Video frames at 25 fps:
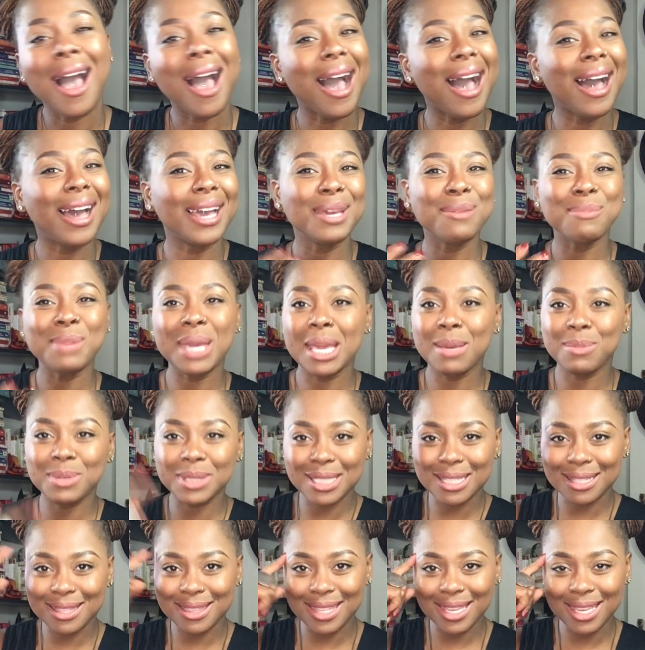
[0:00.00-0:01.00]
I'm able
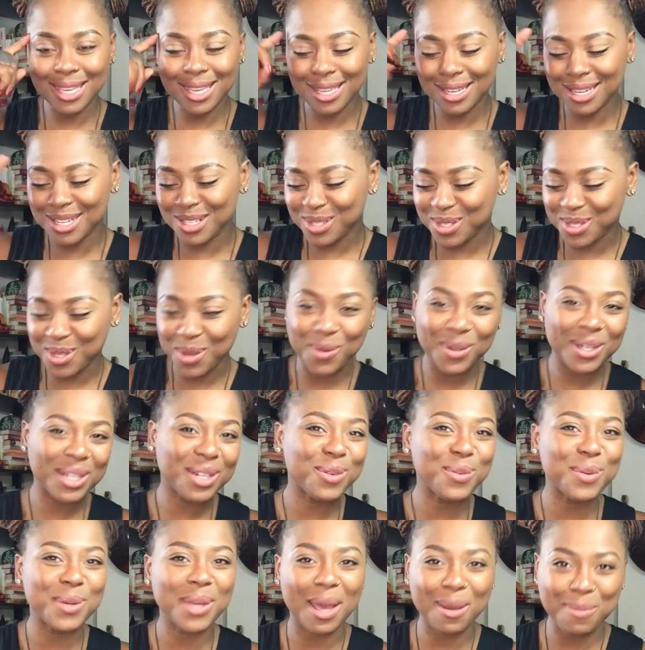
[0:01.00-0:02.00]
to think it, and so it
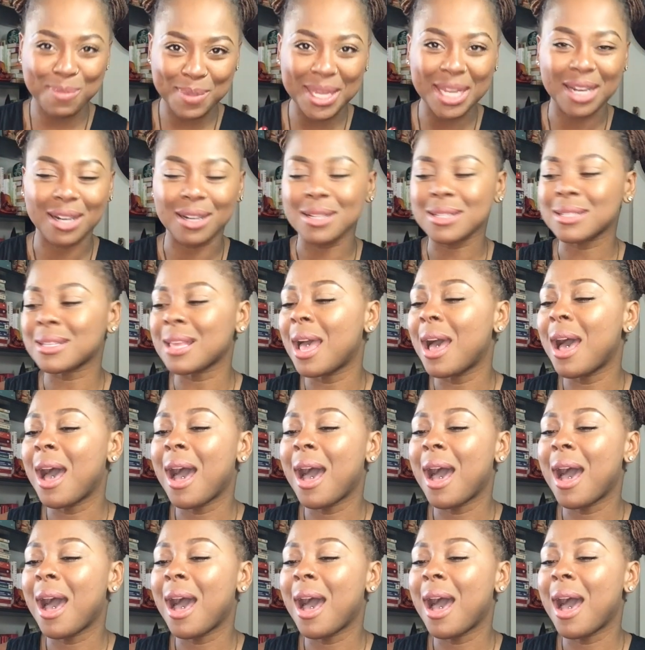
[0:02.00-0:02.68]
appears.